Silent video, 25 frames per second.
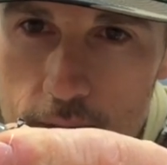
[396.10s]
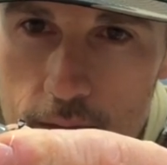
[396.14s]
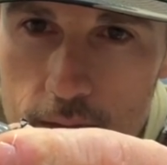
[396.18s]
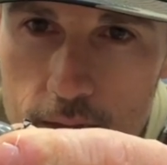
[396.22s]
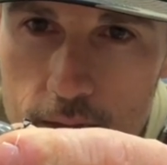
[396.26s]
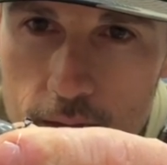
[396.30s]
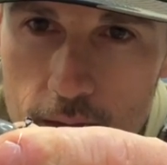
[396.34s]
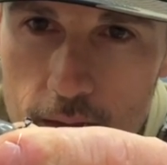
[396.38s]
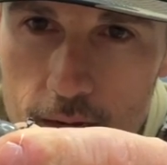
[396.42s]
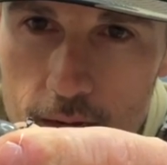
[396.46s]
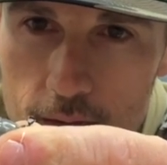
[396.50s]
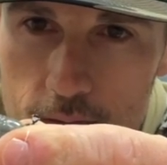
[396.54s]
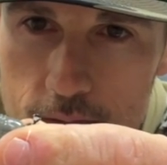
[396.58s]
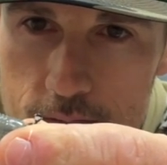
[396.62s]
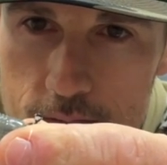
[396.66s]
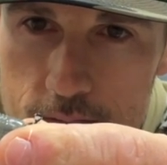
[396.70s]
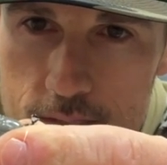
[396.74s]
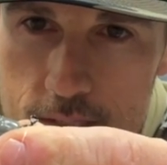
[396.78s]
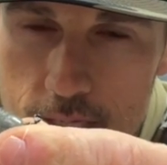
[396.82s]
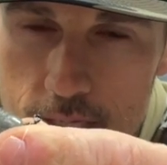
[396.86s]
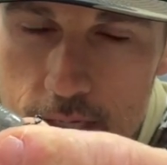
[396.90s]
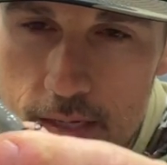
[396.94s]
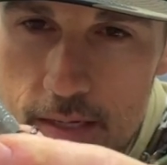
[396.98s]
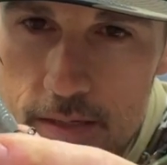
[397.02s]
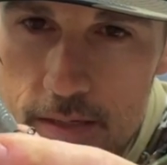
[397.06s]
kinda
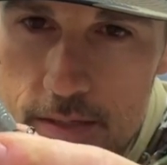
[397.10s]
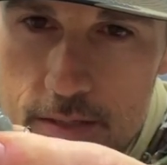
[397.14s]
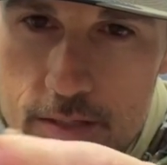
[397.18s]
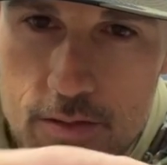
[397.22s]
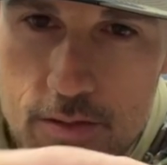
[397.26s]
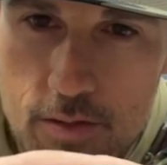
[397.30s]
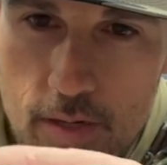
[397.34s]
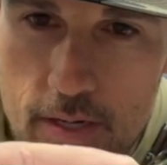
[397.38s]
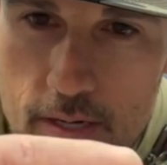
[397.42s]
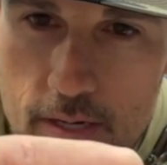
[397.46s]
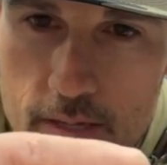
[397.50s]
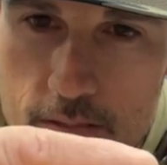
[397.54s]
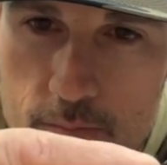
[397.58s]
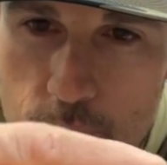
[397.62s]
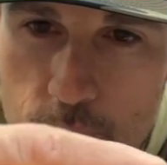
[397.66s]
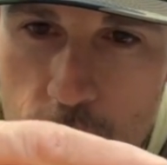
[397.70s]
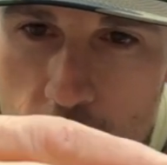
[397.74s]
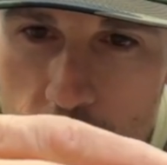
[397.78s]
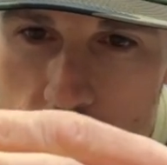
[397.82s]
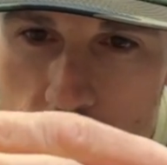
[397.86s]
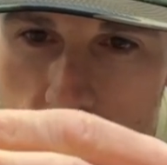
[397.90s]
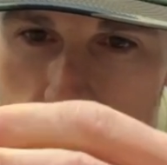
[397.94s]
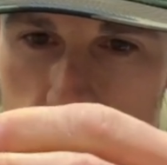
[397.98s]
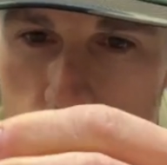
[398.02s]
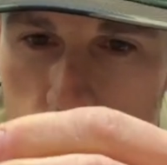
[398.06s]
sit as straight as
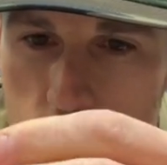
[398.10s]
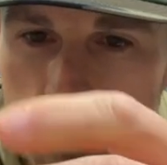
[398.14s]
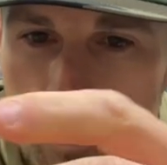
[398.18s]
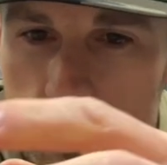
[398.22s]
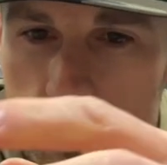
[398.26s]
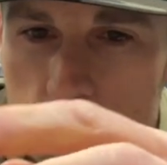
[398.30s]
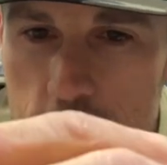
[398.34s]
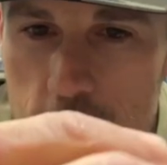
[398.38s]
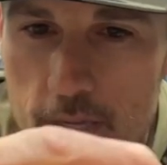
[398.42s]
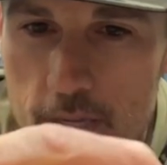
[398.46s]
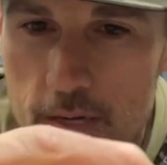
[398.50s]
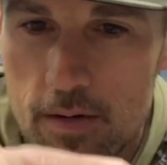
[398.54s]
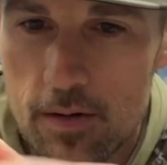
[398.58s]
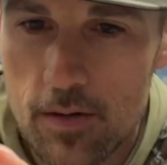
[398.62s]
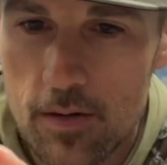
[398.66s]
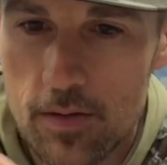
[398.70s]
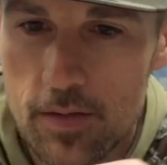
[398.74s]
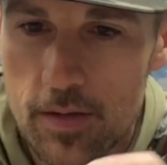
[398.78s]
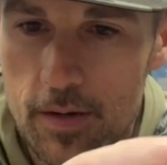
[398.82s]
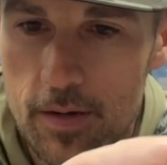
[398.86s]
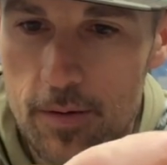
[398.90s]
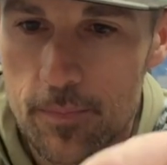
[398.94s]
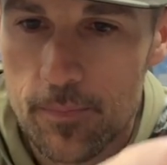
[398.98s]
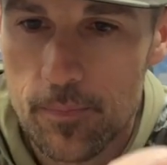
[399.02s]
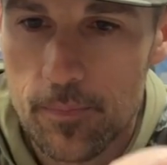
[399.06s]
possible when you get it on
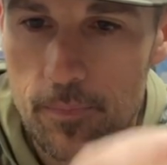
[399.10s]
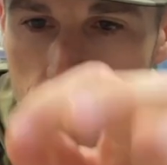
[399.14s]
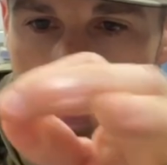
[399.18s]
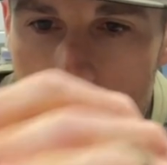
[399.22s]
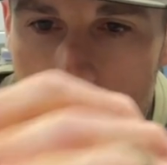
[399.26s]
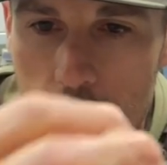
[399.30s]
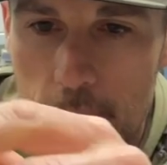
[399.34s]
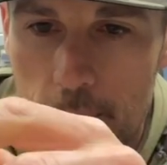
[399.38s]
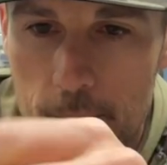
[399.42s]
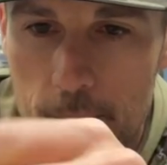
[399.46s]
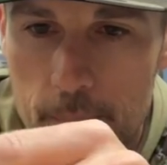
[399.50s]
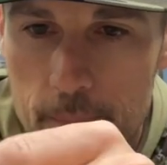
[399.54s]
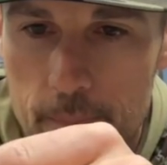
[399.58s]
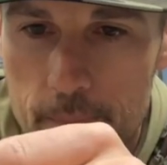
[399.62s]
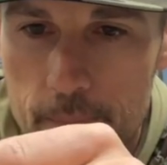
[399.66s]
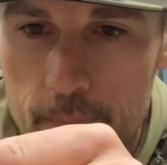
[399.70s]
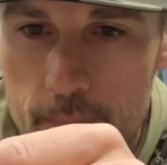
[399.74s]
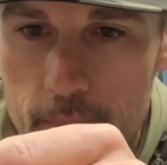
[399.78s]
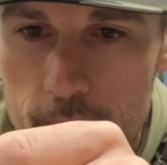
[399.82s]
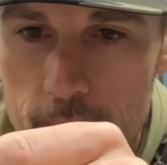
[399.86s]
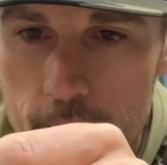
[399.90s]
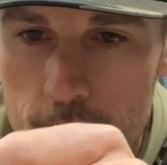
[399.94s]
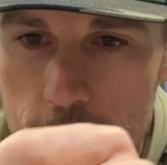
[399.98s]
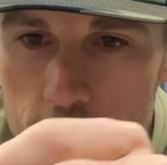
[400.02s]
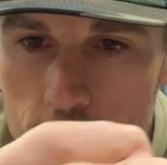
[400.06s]
there.
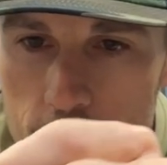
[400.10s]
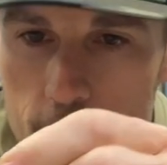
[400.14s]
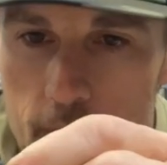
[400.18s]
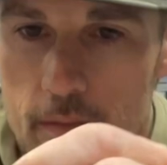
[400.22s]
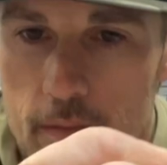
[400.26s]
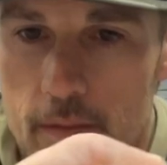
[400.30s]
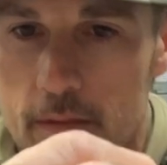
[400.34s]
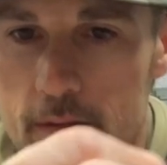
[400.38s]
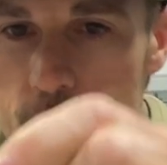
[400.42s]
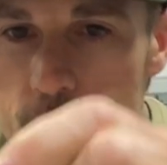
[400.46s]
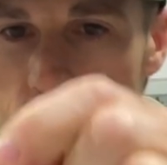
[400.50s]
That's